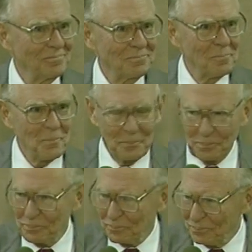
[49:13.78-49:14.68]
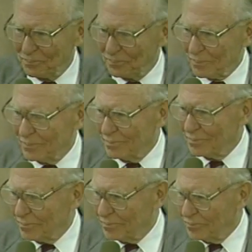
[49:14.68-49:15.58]

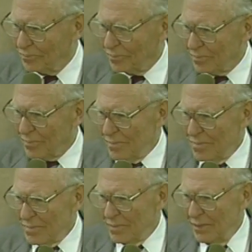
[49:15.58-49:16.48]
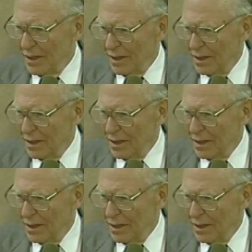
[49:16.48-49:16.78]
[no speech]